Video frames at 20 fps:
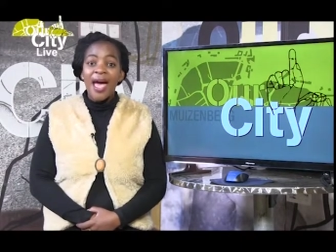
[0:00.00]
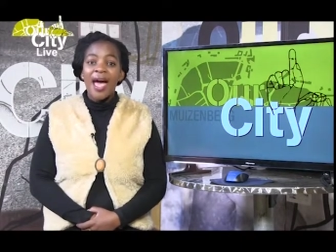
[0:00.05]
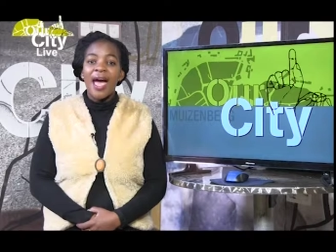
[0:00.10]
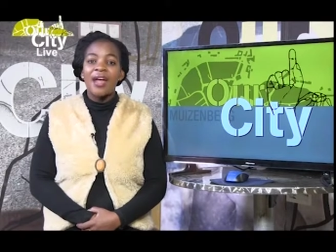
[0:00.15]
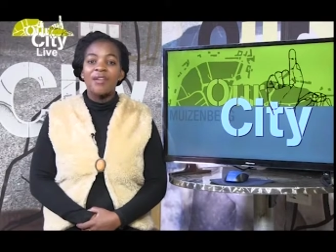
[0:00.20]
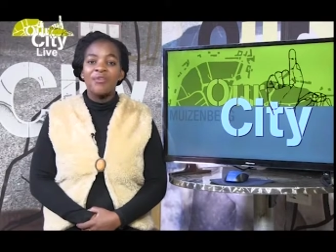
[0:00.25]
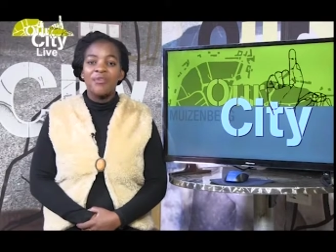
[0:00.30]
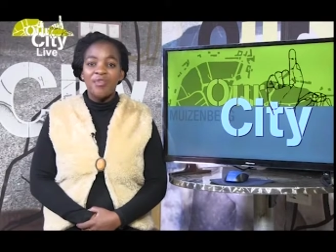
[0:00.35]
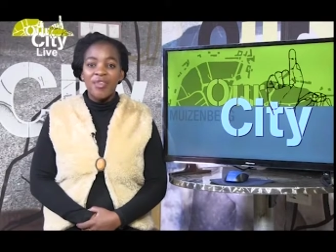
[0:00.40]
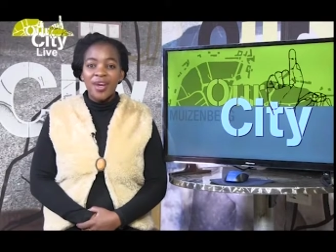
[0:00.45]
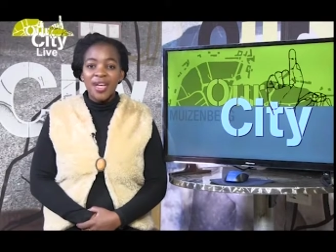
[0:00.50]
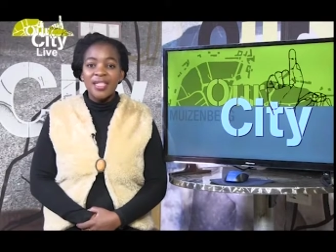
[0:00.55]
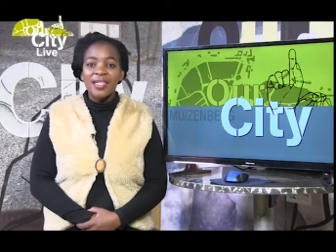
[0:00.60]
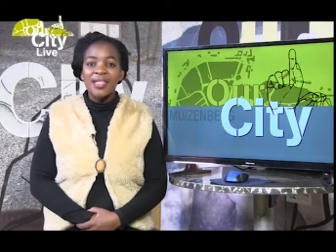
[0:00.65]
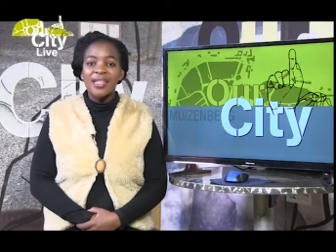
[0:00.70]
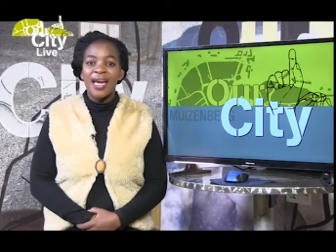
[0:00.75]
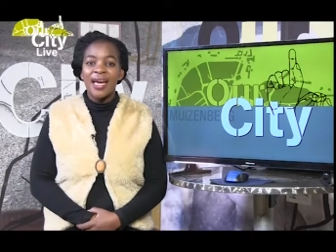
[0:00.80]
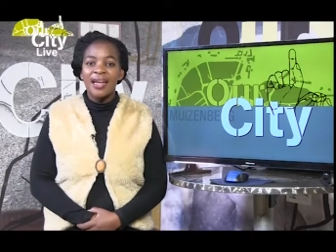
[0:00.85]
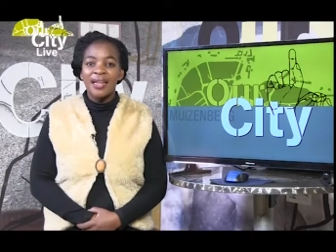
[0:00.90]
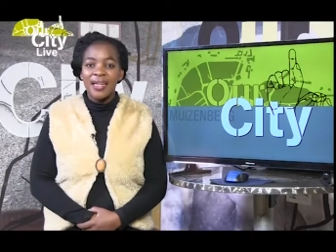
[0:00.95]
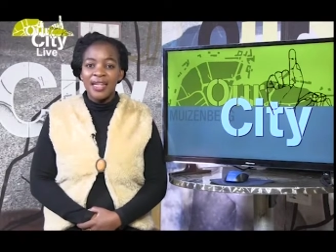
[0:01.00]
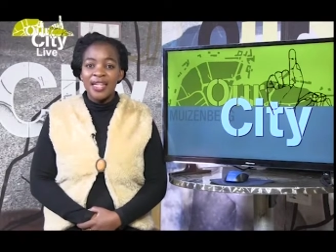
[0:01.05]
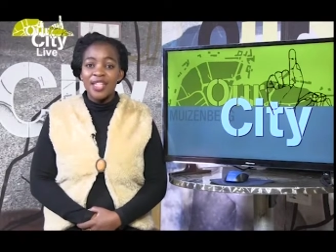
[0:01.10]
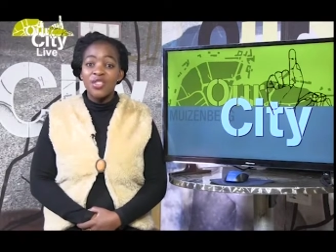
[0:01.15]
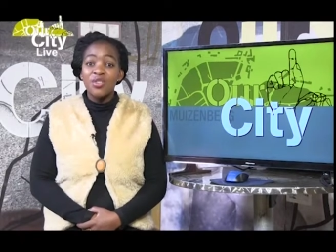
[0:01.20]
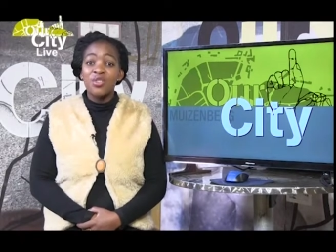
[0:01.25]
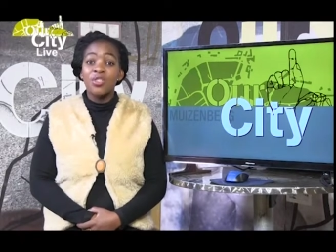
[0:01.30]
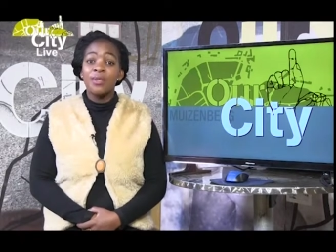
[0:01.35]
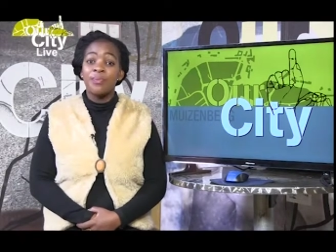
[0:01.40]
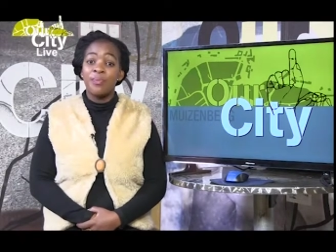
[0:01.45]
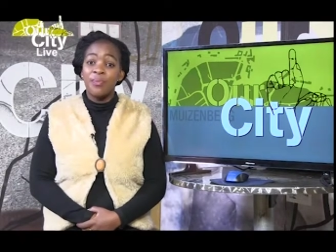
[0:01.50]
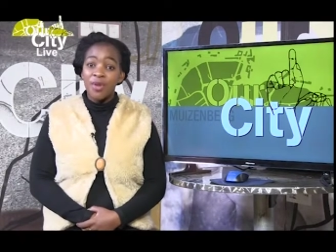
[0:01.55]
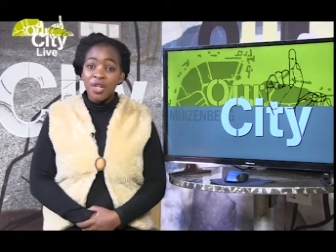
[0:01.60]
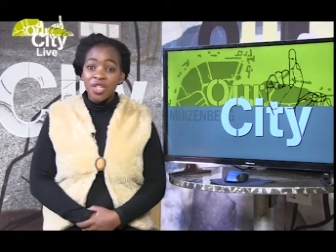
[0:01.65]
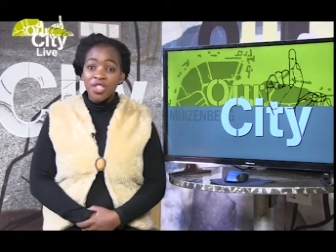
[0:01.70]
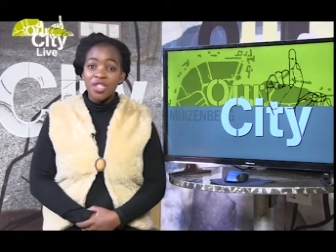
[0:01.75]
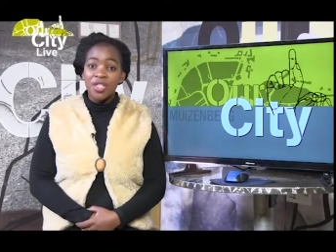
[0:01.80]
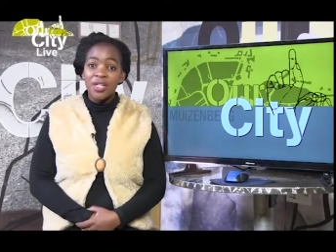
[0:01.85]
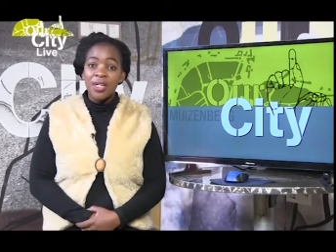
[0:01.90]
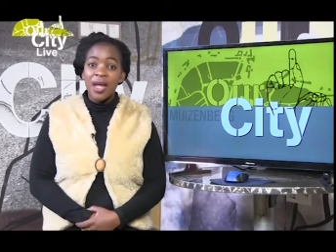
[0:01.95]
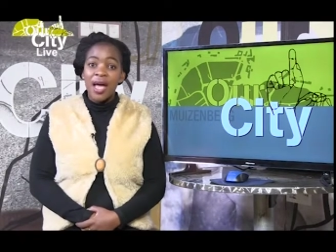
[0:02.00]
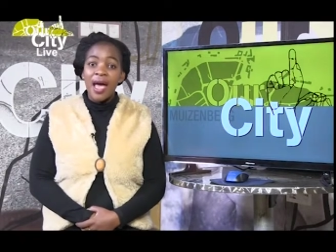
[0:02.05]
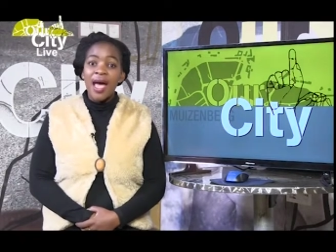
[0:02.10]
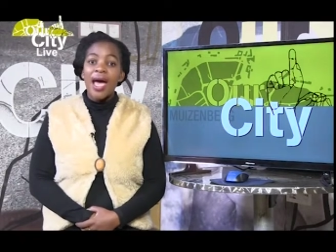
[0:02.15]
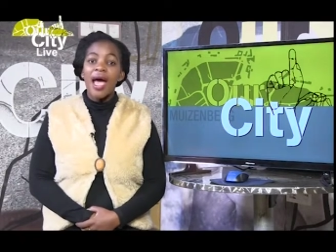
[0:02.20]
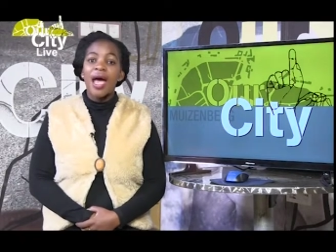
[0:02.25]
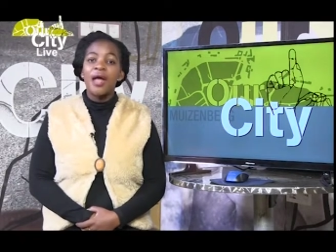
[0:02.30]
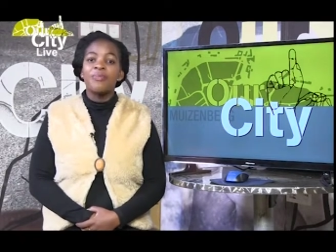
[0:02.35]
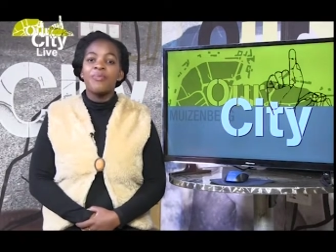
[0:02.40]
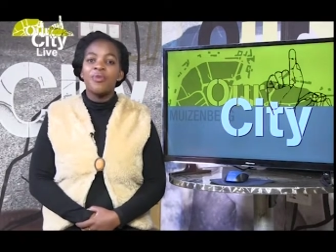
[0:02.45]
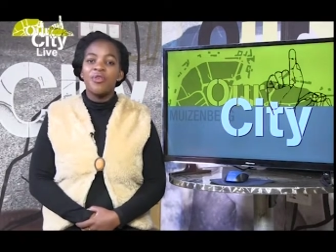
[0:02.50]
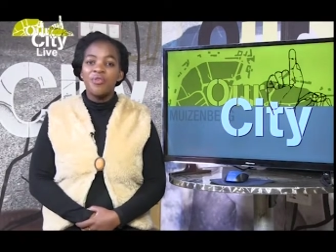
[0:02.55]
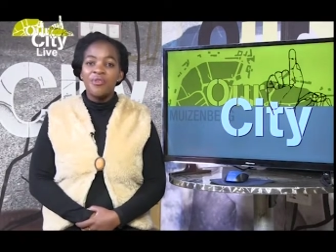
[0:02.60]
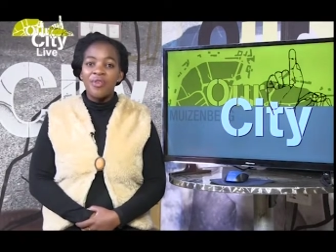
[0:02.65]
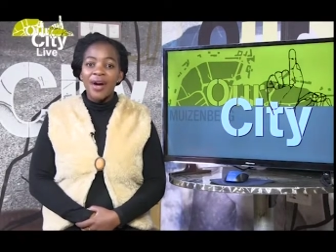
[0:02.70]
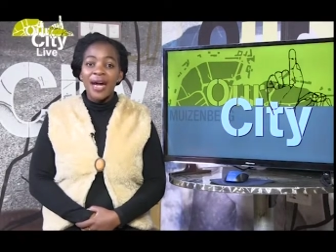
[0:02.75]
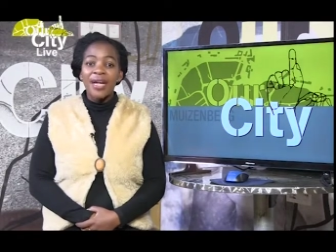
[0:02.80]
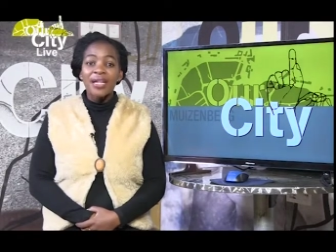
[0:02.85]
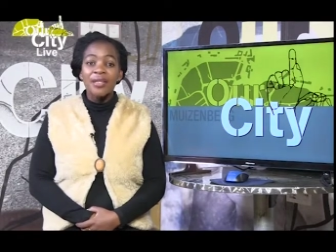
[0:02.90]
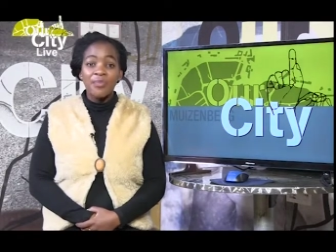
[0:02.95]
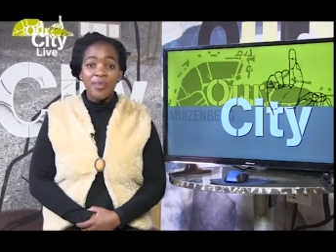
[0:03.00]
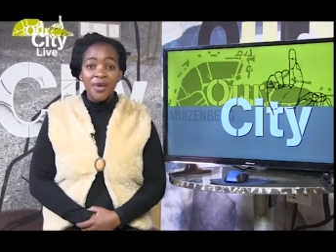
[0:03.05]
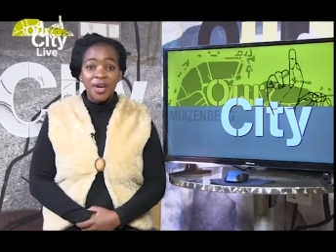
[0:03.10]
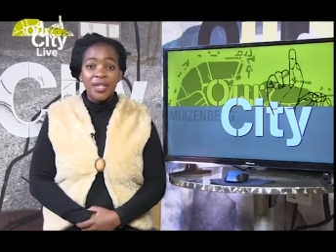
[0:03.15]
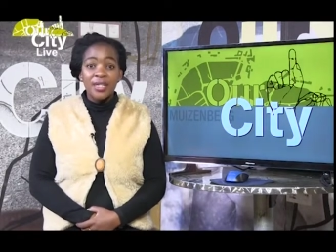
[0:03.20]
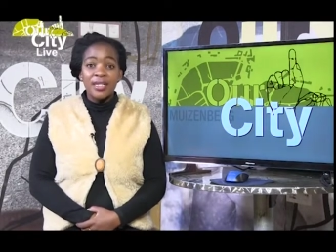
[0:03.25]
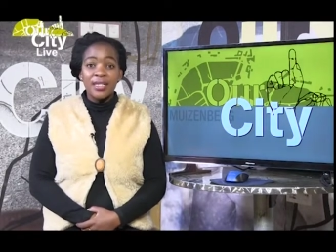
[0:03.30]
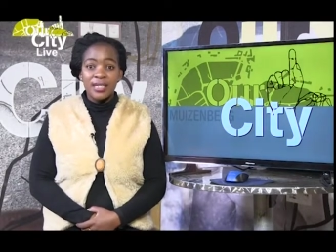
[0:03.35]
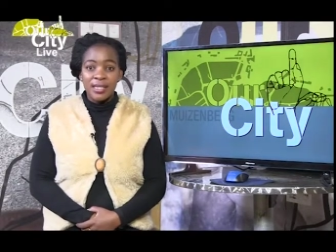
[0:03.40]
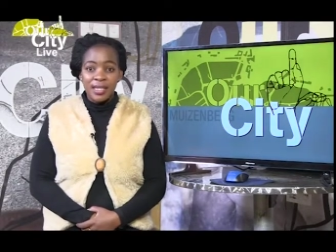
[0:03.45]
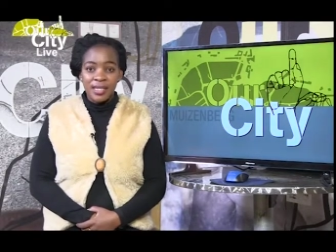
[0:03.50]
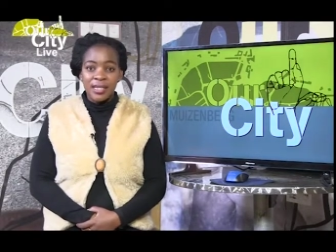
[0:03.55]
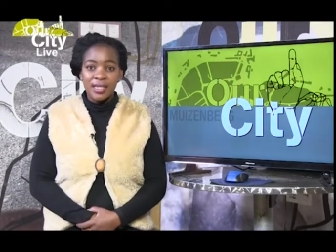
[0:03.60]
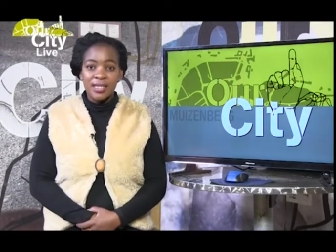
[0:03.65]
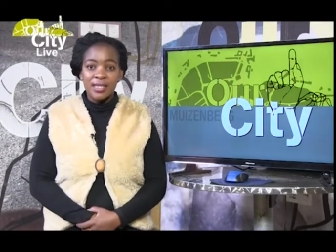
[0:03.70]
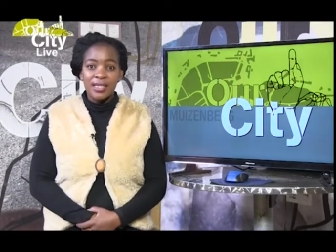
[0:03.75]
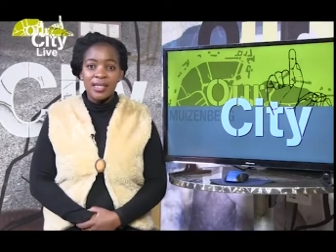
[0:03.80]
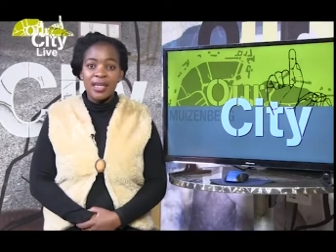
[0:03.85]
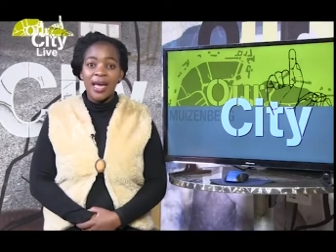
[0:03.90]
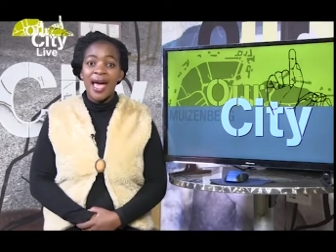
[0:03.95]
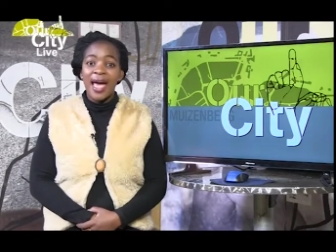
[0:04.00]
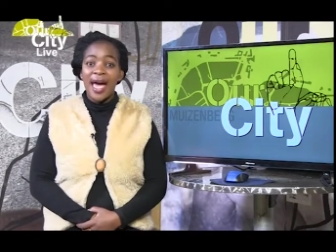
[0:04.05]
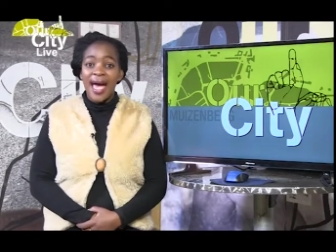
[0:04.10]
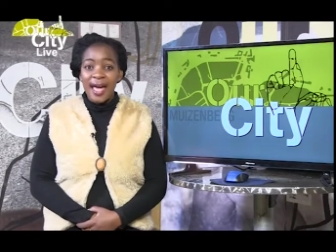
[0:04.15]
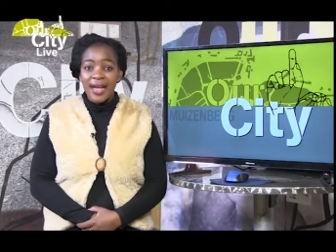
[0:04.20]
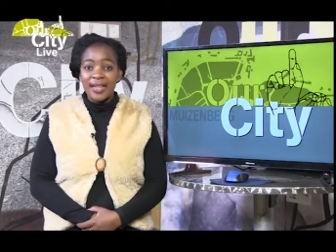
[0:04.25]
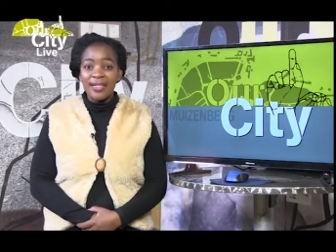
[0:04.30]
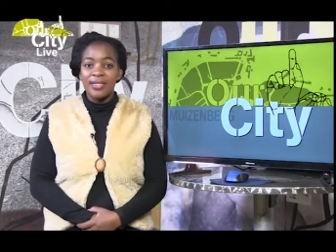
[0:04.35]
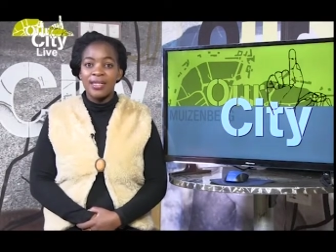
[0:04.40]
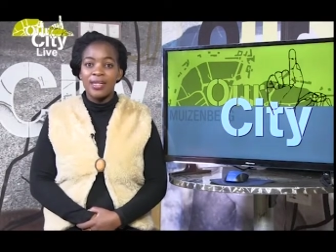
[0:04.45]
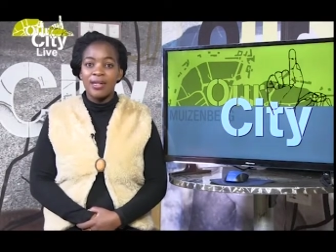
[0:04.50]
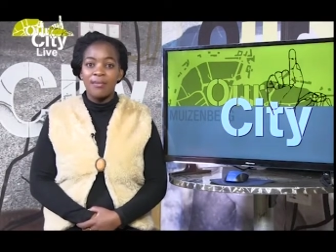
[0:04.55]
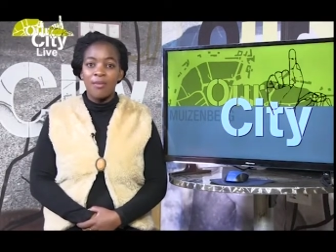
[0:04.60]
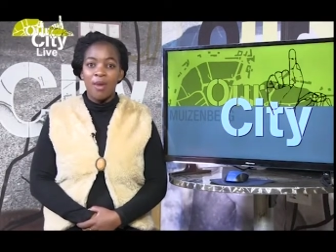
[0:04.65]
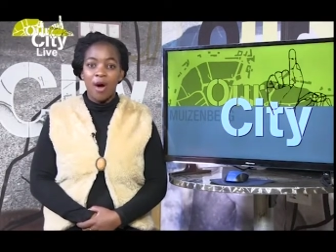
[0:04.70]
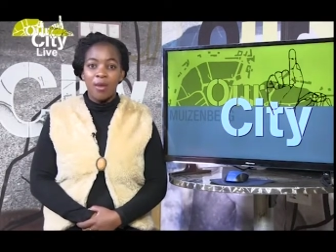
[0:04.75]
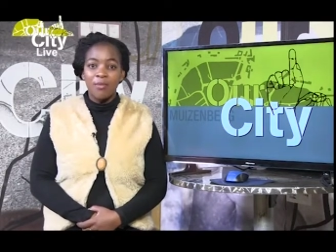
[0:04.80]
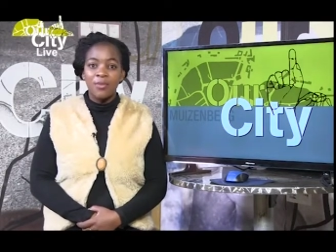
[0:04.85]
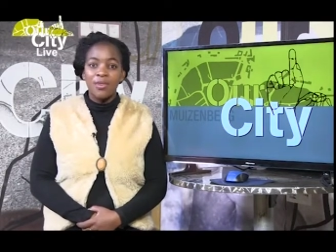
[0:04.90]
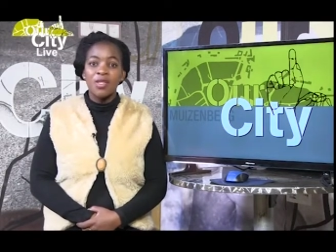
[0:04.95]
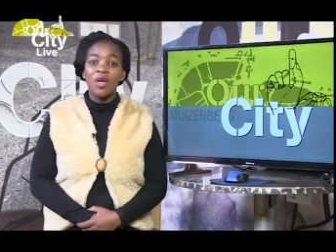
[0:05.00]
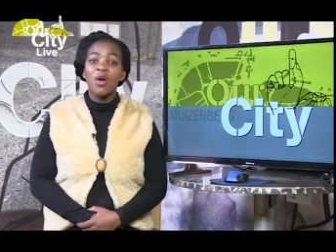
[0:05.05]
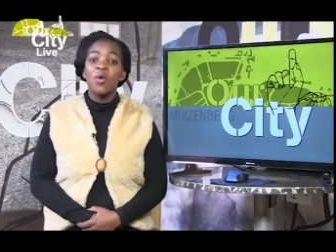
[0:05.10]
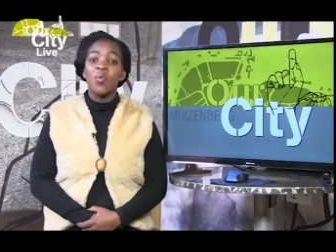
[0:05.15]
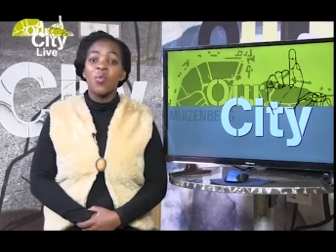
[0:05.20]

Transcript: and friends can lead to depression and provide pregnant teens and teen moms